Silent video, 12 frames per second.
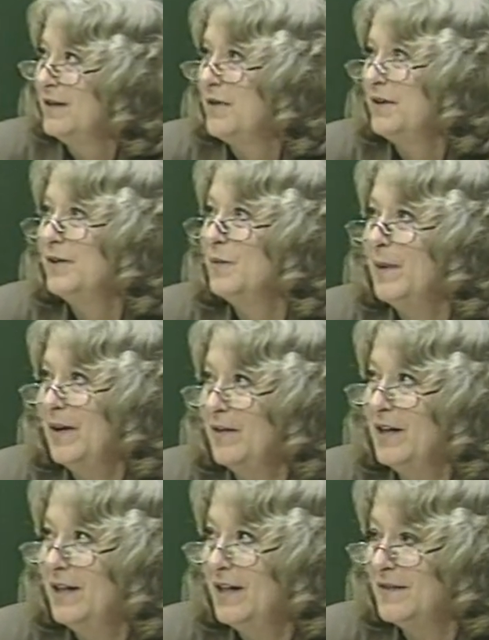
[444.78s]
think
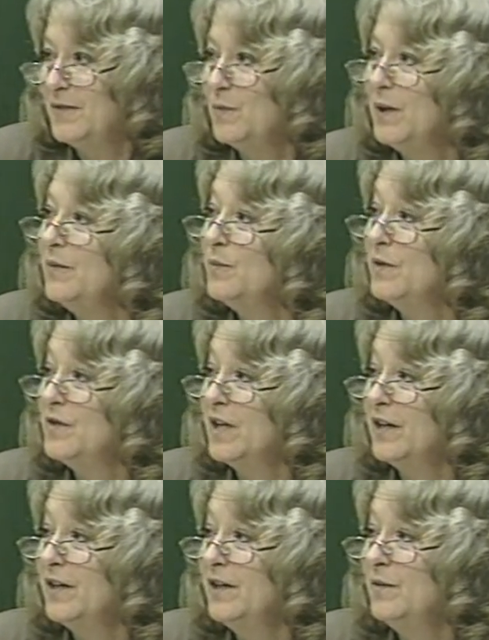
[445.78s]
about, I guess, when we're
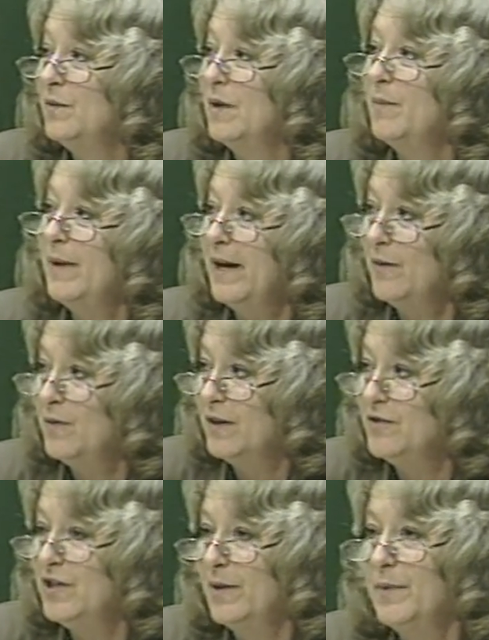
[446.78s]
talking about
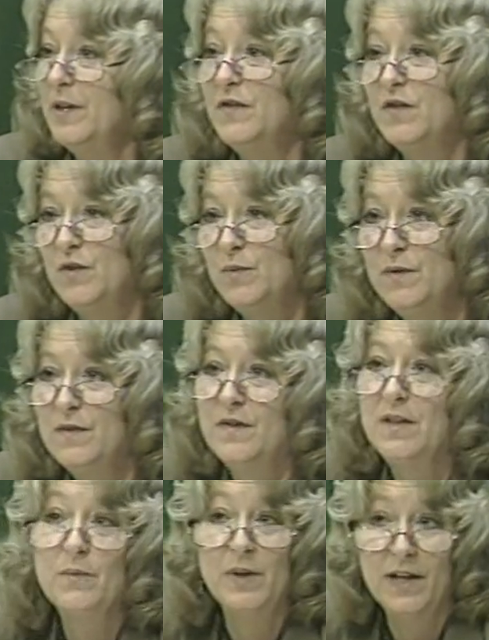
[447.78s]
our Japanese students
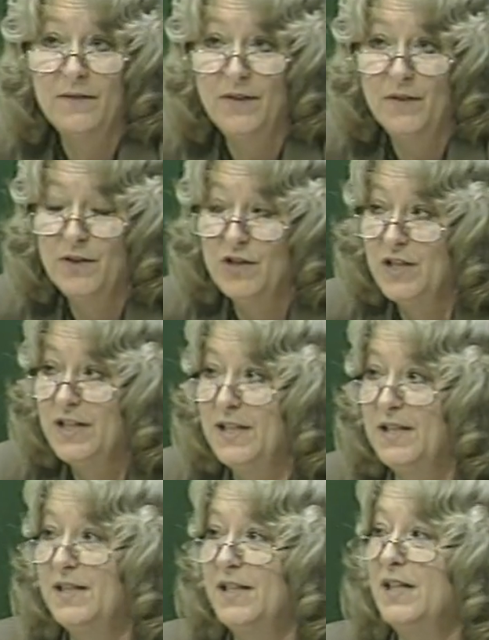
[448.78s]
that we have here at G
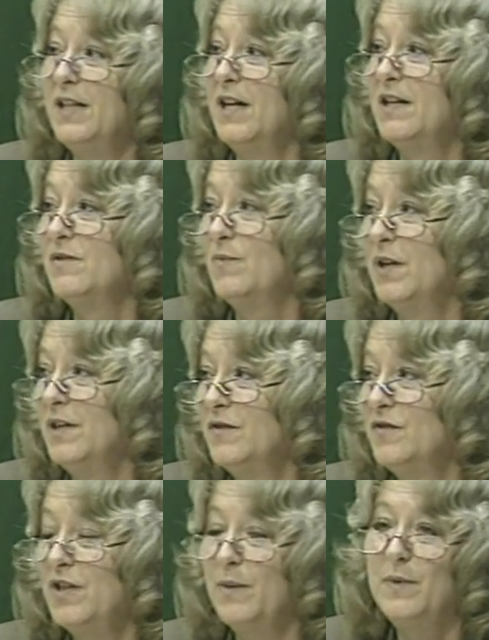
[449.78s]
C C, as well
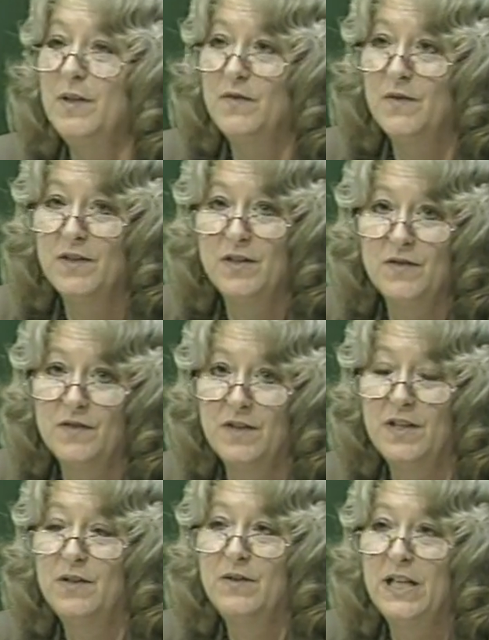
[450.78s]
as Japanese visitors
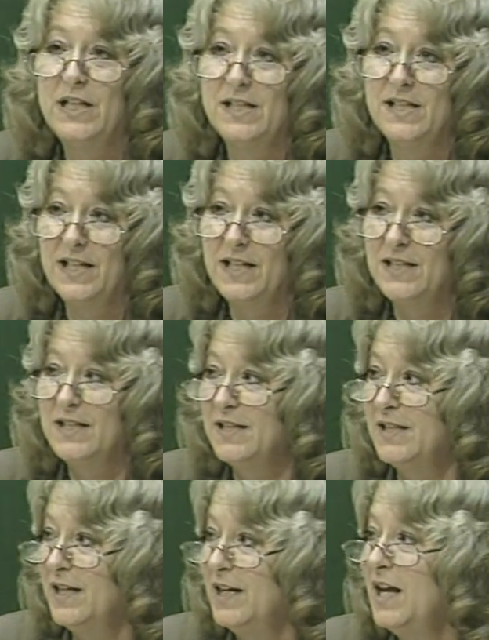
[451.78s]
to the United States,
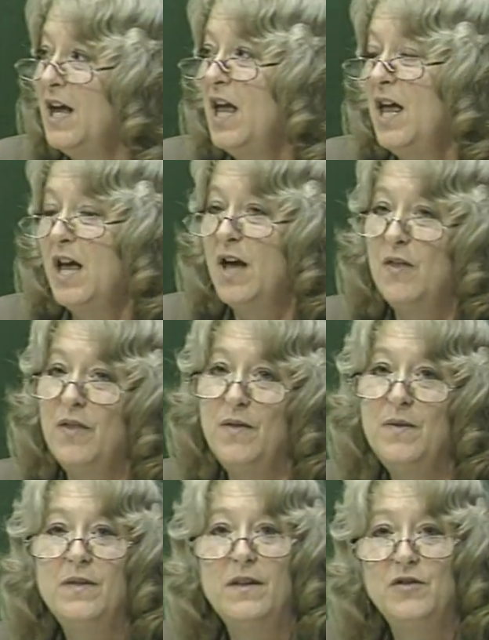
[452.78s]
is that
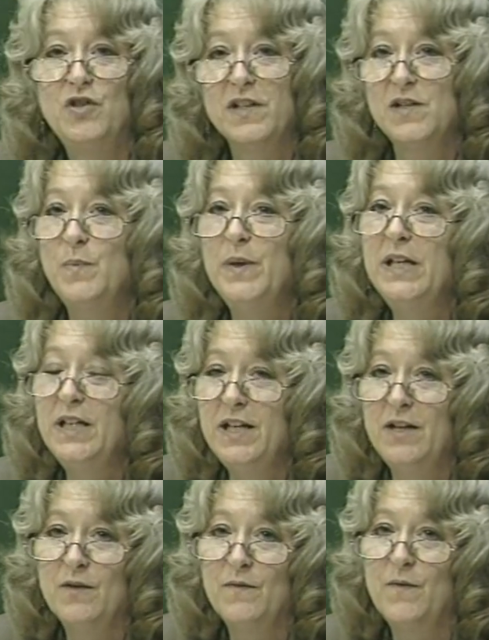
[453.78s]
just being
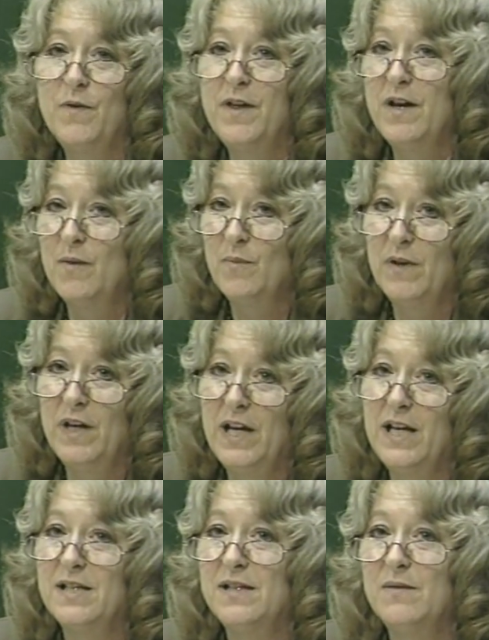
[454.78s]
here for them
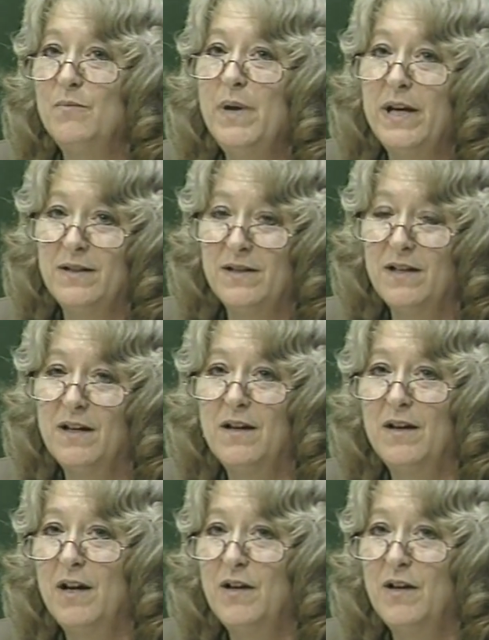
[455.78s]
has meant uh,